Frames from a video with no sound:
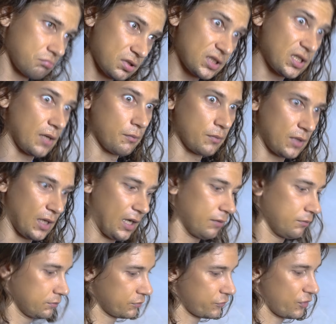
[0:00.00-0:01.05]
some
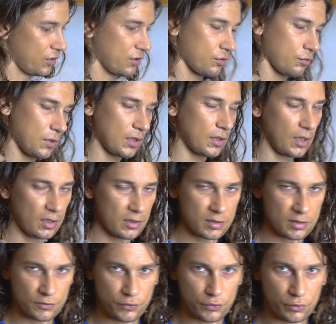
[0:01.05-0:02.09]
time, try to make
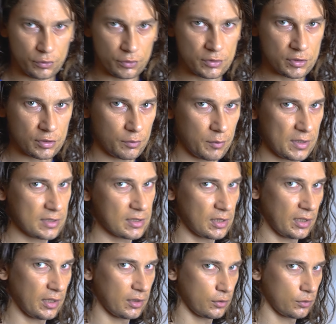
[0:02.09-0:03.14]
healthy food. So
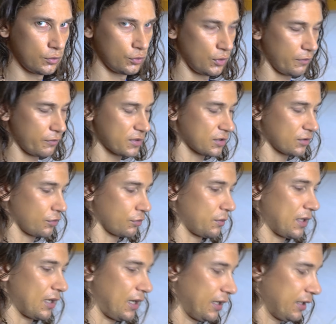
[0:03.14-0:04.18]
basically I do everything on
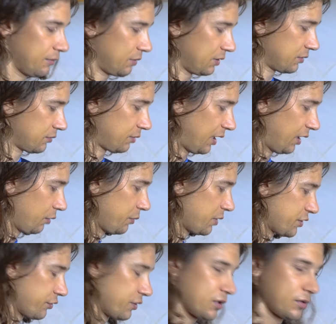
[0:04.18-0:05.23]
my eye, but I'll
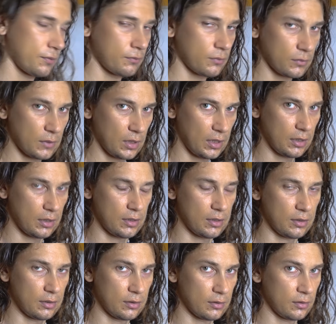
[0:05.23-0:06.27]
measure it.
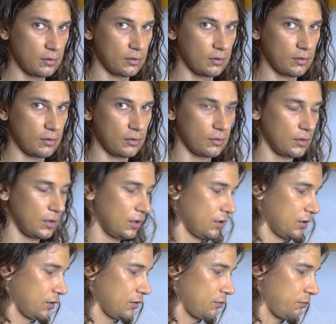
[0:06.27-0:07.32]
And
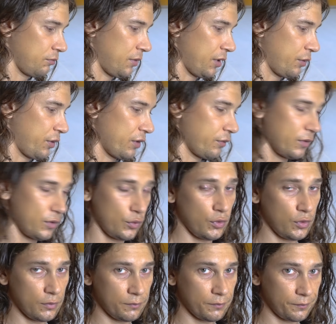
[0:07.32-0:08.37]
by the way we're
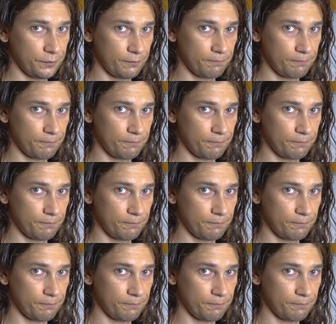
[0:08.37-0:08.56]
doing,